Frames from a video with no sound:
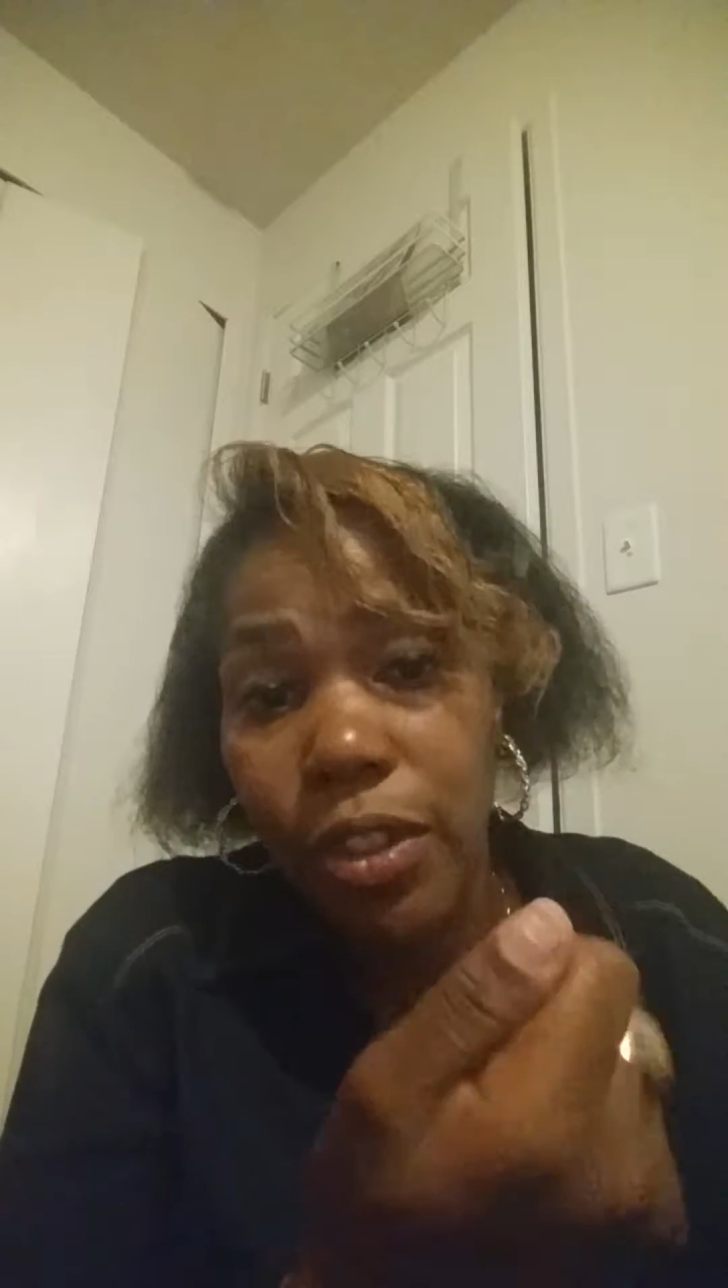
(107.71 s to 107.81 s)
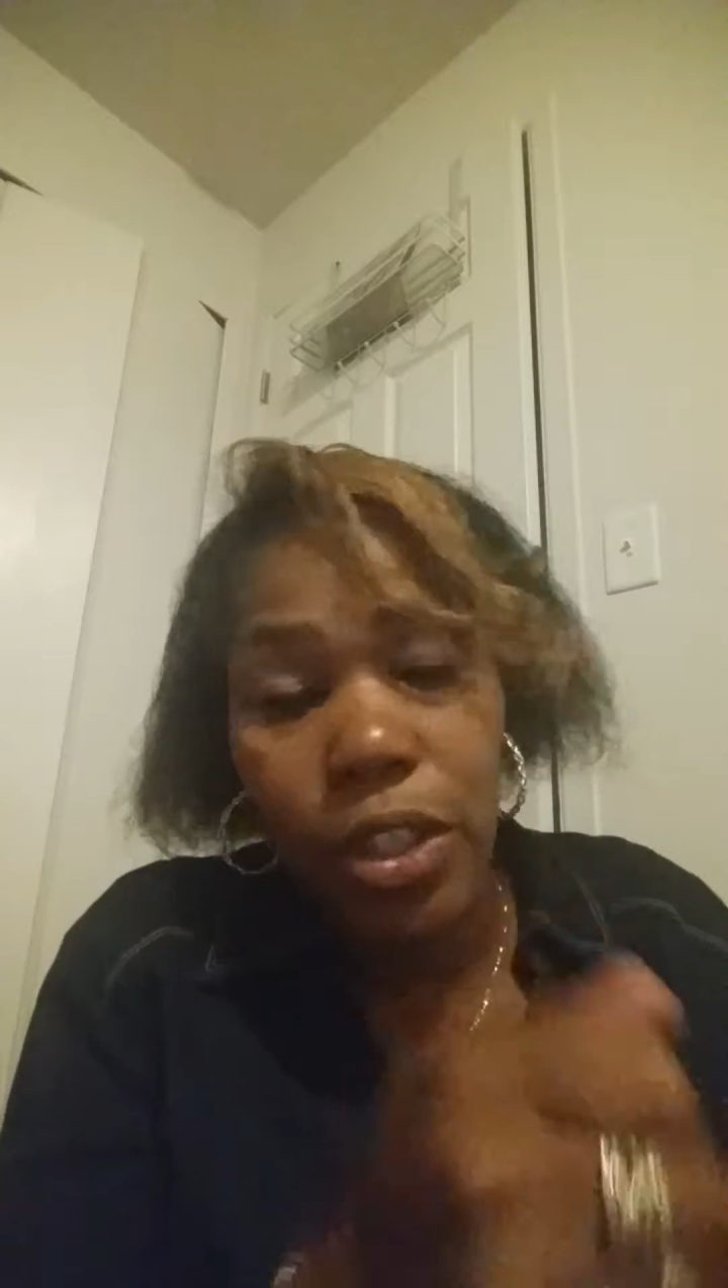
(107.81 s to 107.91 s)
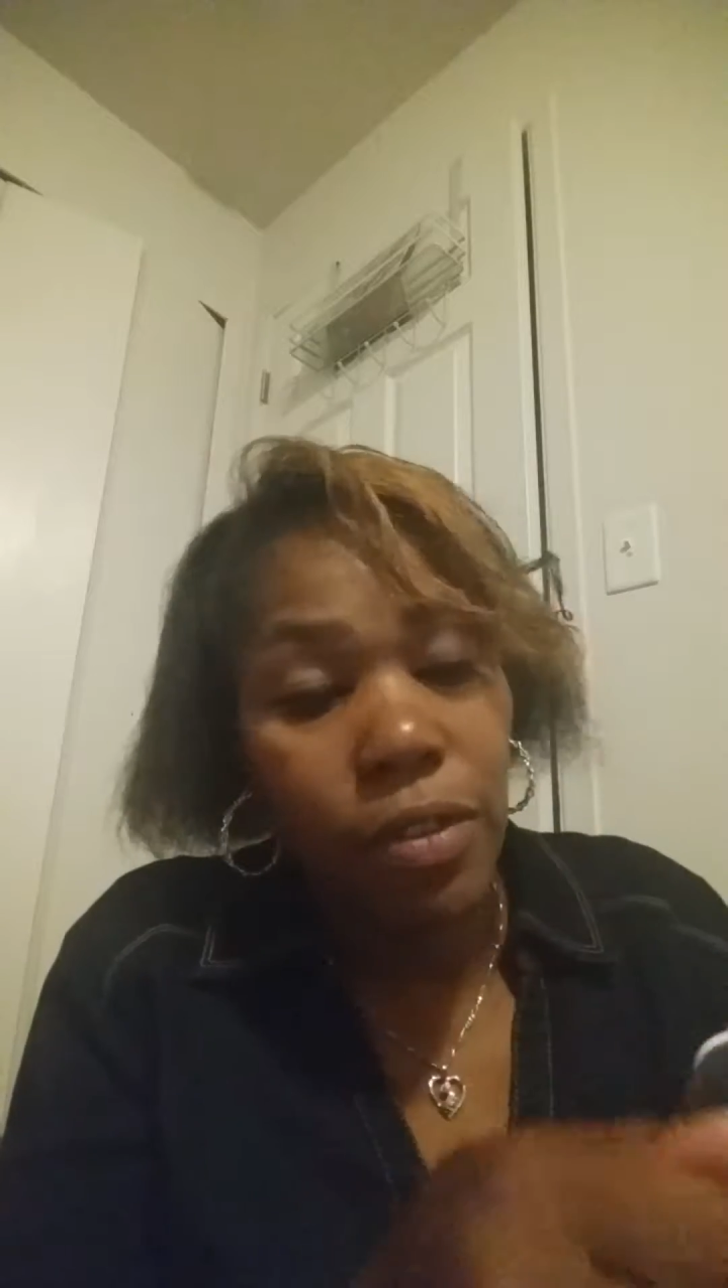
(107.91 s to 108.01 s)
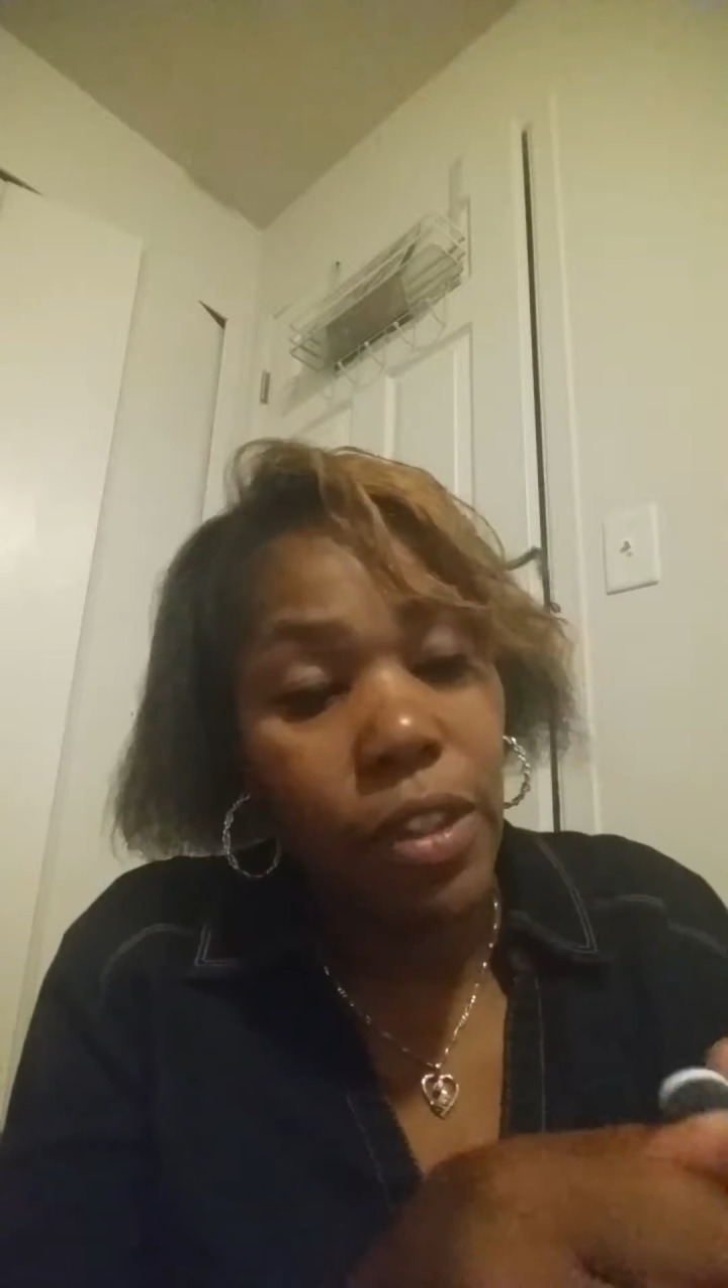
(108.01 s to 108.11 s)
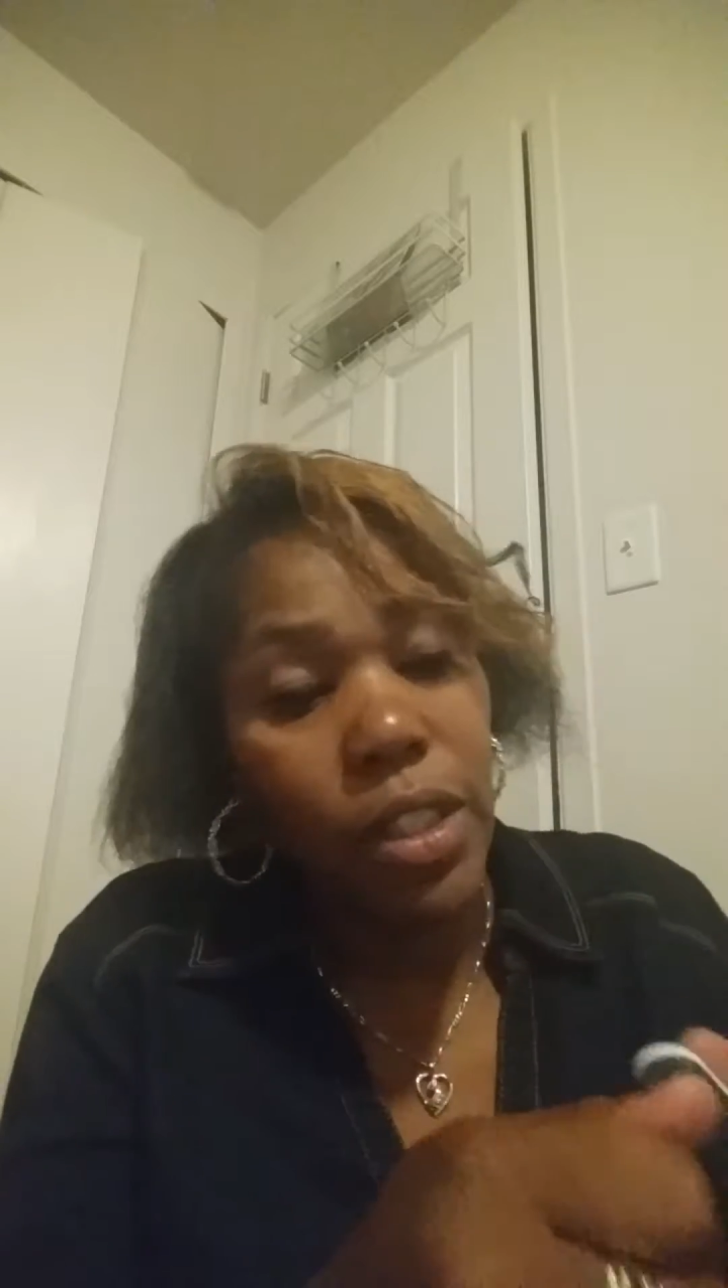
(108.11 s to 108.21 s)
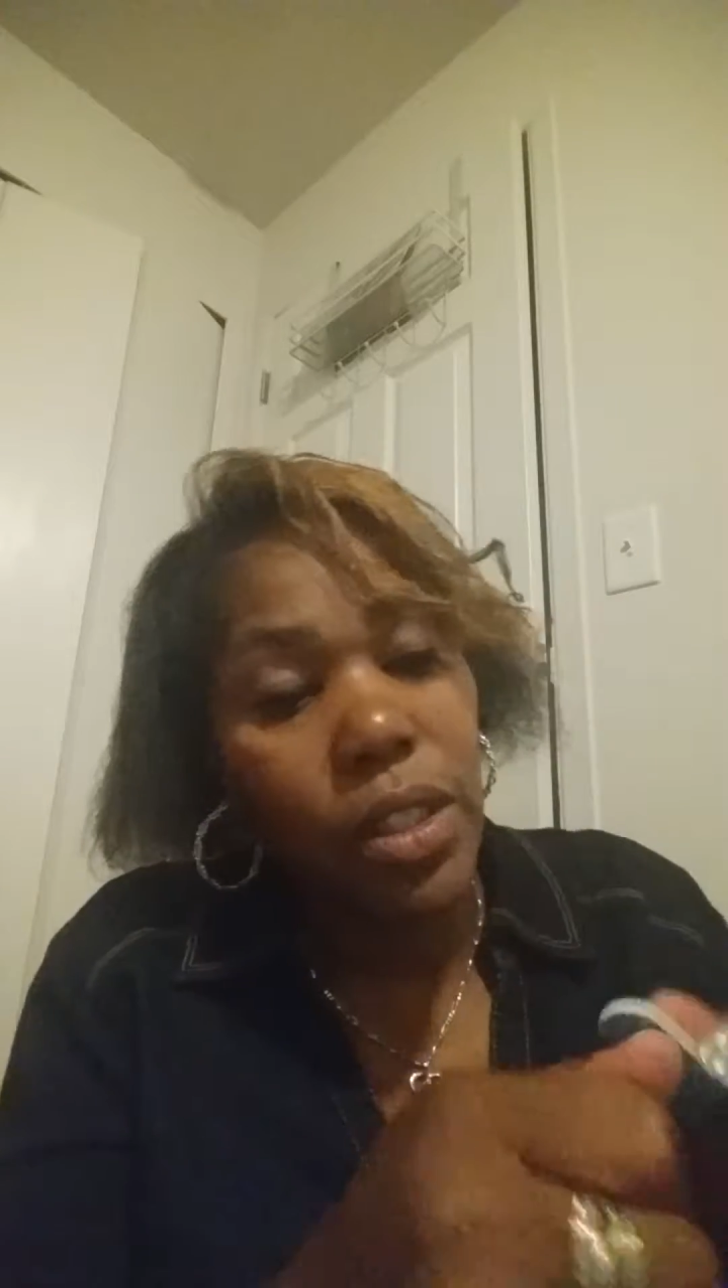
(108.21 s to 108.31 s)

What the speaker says: surface,